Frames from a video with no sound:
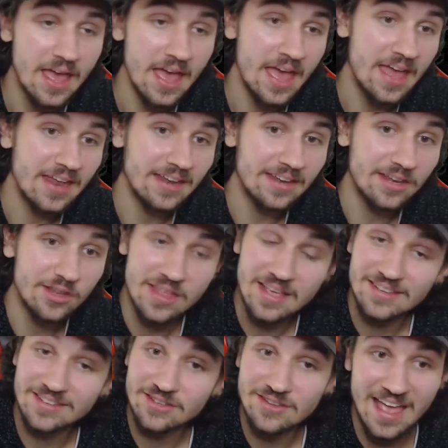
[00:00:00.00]
And
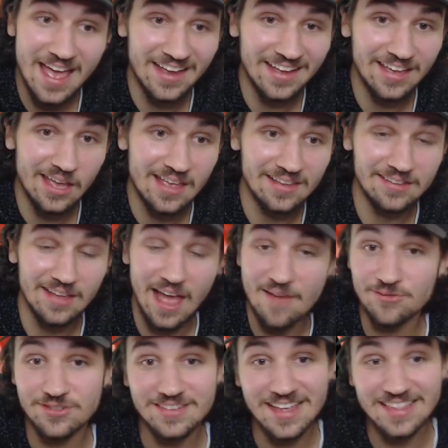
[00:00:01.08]
this deck is,
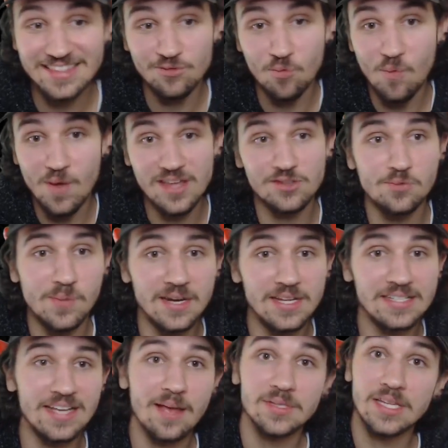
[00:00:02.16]
I've said this way too many times